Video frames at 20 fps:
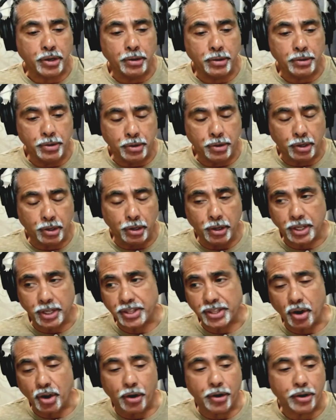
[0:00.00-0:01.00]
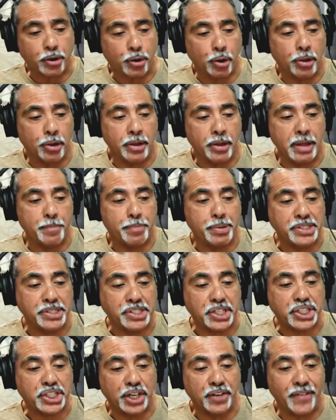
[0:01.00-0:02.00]
you can look at the article,
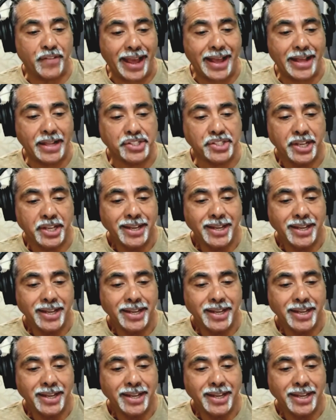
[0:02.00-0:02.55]
Imposition of Hands.